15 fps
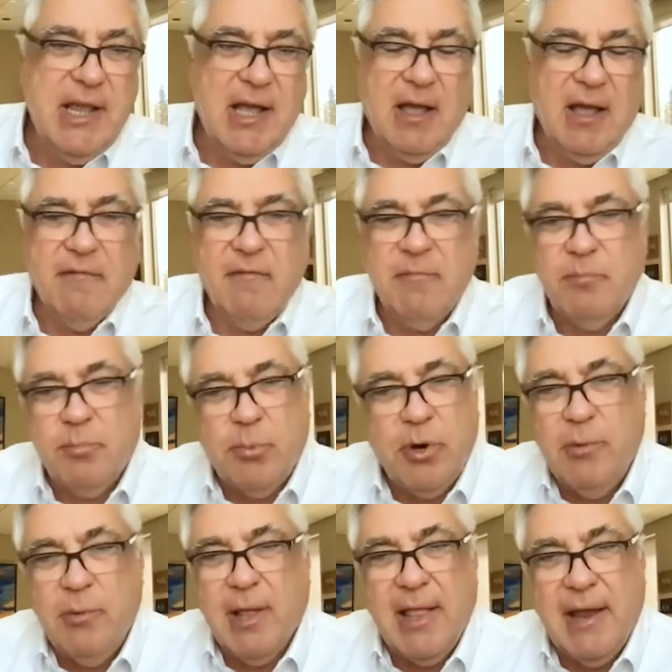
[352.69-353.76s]
of
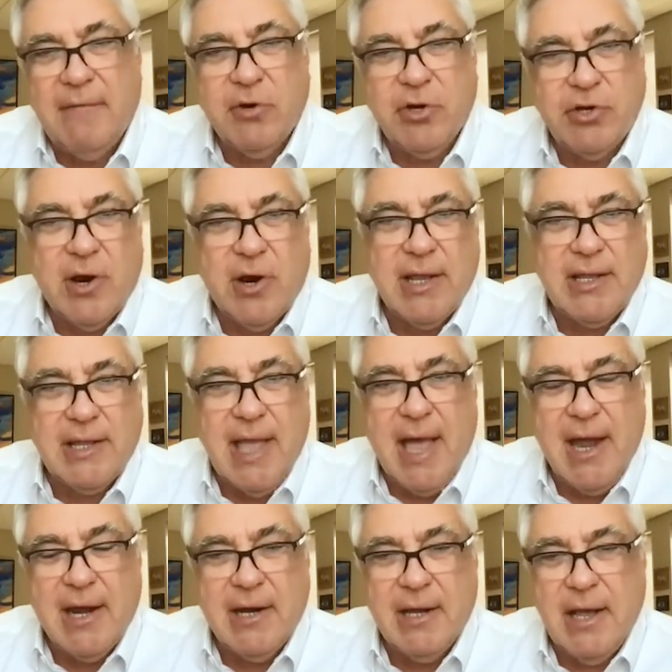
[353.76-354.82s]
pretty well every drug in
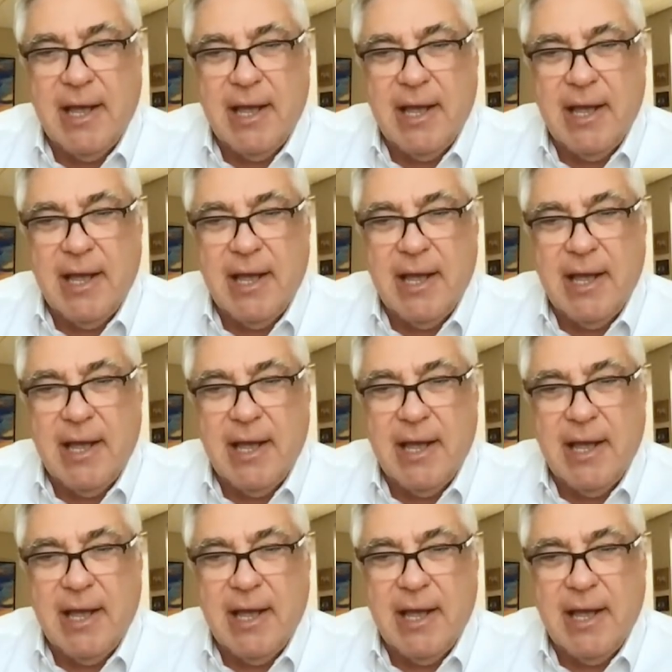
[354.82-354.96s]
Canada.